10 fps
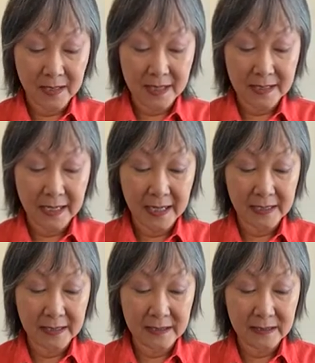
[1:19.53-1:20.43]

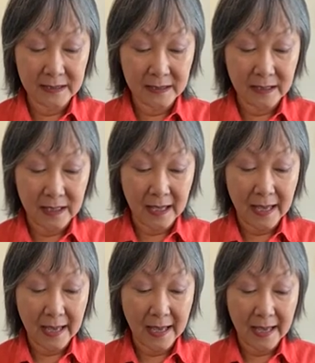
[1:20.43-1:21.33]
cayenne,
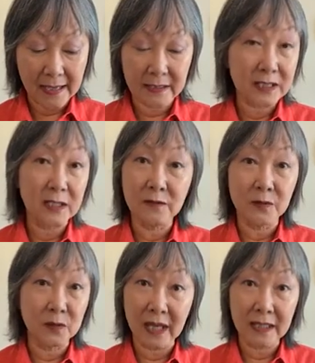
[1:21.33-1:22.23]
and if
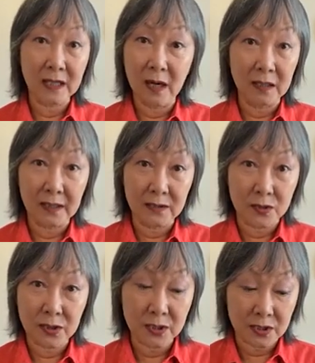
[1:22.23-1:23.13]
you like garlic and
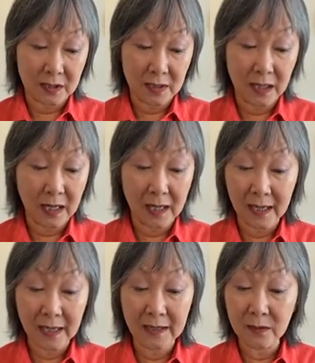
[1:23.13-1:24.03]
ginger.
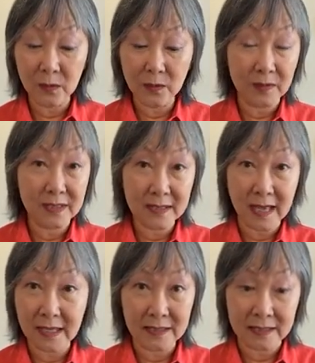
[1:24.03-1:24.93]
I always
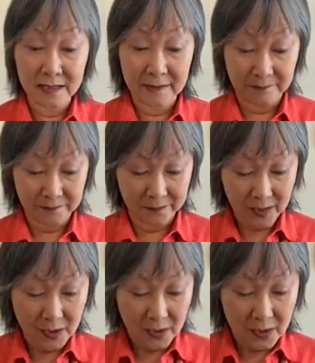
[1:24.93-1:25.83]
add it in.
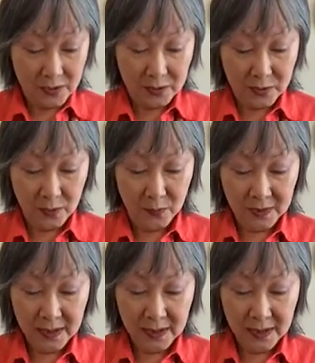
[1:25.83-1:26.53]
So what I